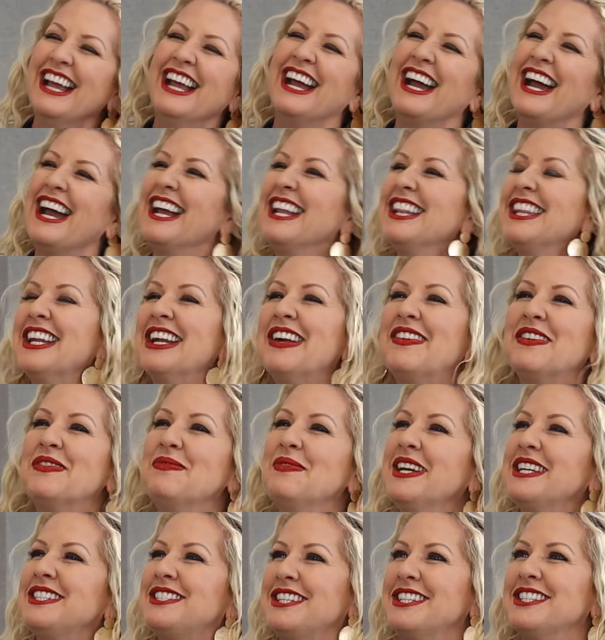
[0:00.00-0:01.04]
And then I would
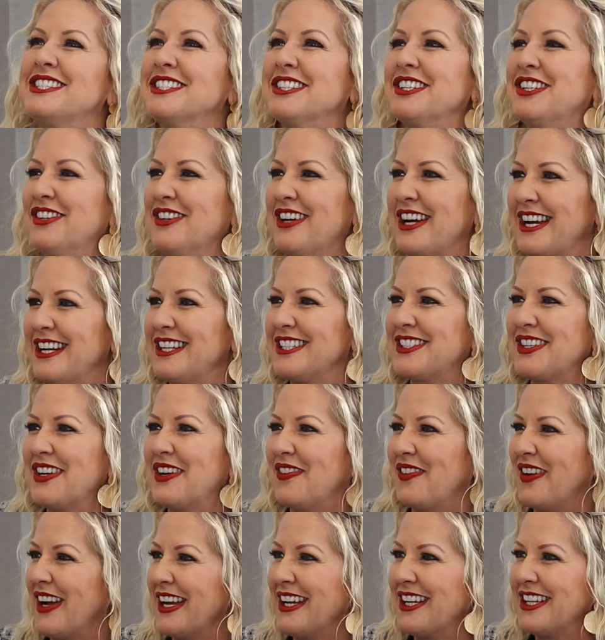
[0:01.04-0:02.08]
make decent grades. So
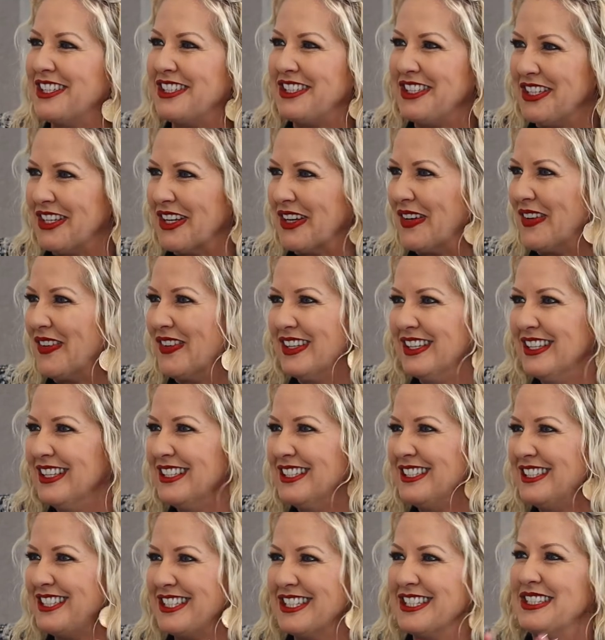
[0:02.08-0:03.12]
if I could, you know,
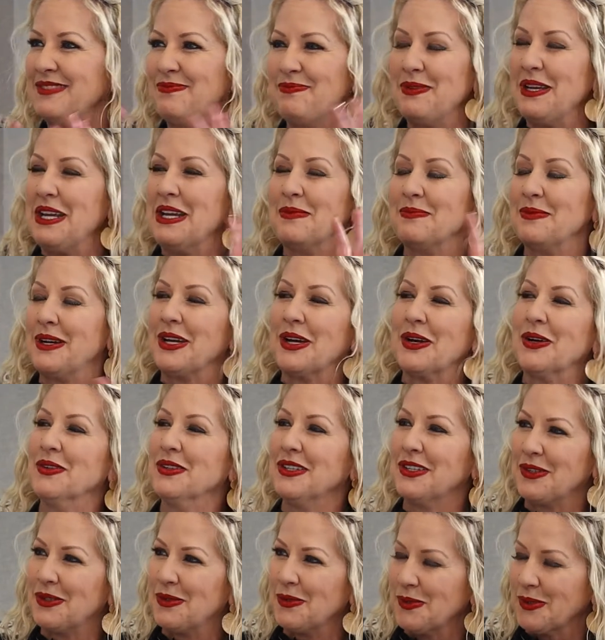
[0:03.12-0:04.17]
just be in my own
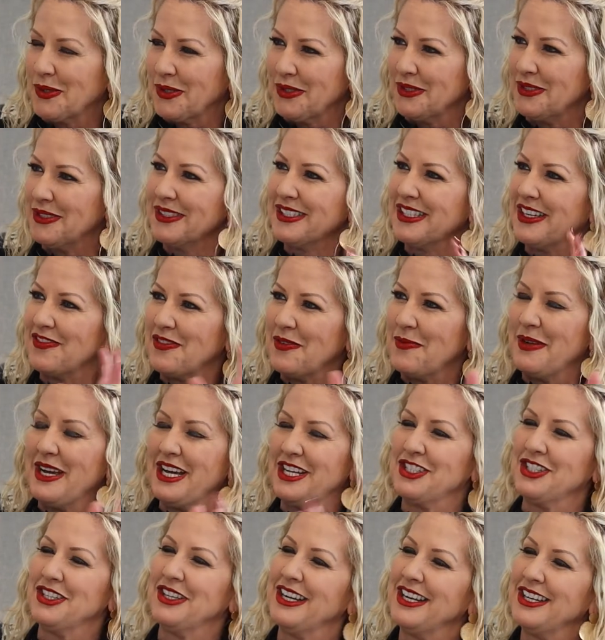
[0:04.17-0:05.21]
little world of
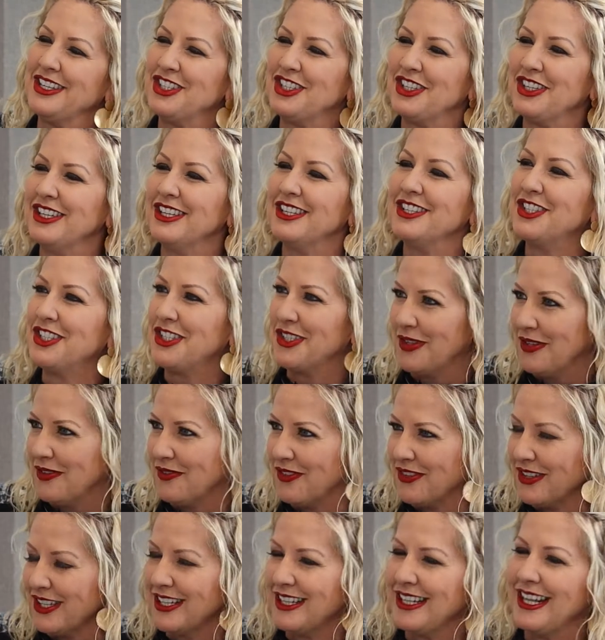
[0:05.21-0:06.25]
imagination and show up
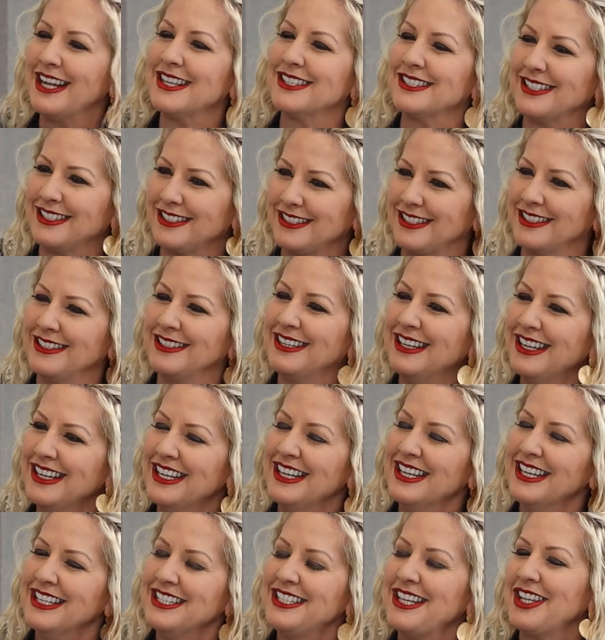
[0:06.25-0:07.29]
for the classes and
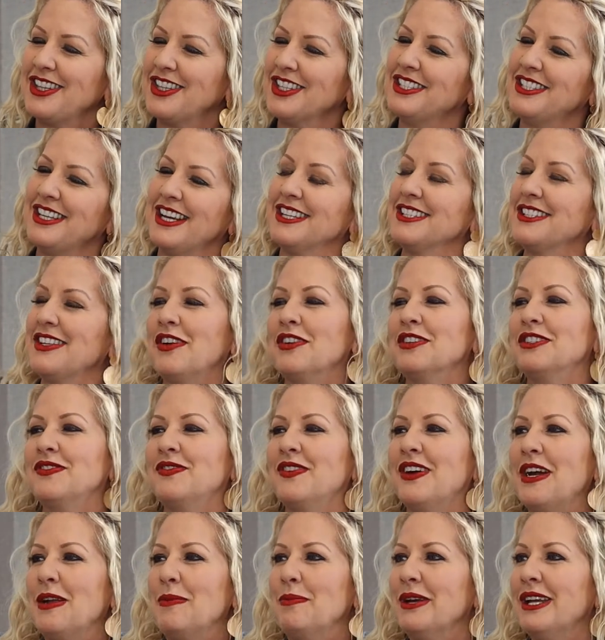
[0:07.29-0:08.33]
take the test, that was
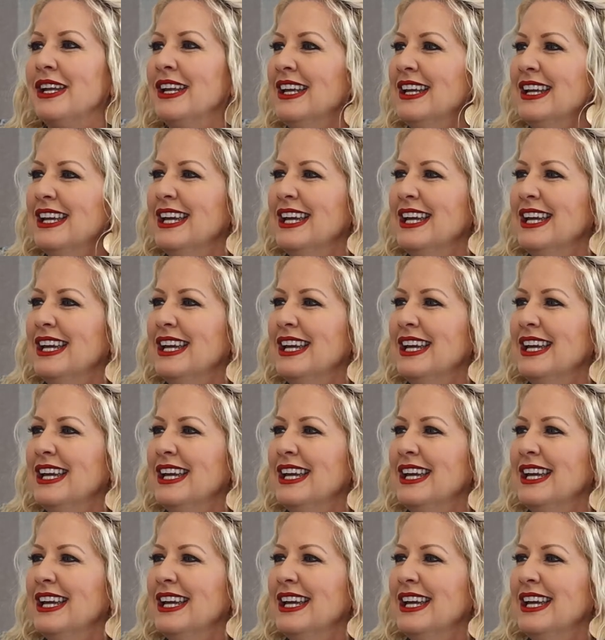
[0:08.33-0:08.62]
fine. But